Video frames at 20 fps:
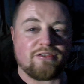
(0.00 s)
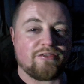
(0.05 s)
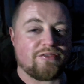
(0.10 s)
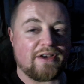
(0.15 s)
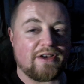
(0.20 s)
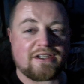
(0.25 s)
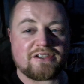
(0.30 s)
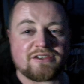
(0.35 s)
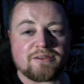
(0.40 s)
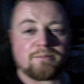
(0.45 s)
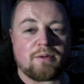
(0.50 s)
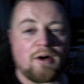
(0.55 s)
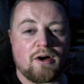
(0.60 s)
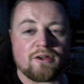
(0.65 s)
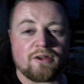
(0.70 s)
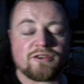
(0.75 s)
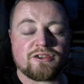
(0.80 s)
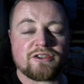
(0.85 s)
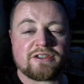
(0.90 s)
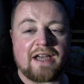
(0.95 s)
fixing
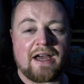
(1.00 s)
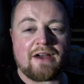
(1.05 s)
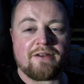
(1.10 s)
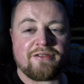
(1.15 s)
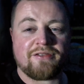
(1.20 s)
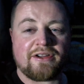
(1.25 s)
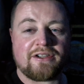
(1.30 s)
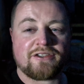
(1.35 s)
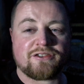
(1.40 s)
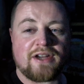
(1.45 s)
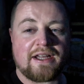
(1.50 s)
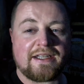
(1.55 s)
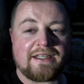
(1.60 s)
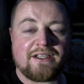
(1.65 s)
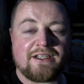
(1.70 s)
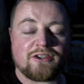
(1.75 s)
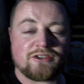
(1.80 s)
ponds and getting things ready,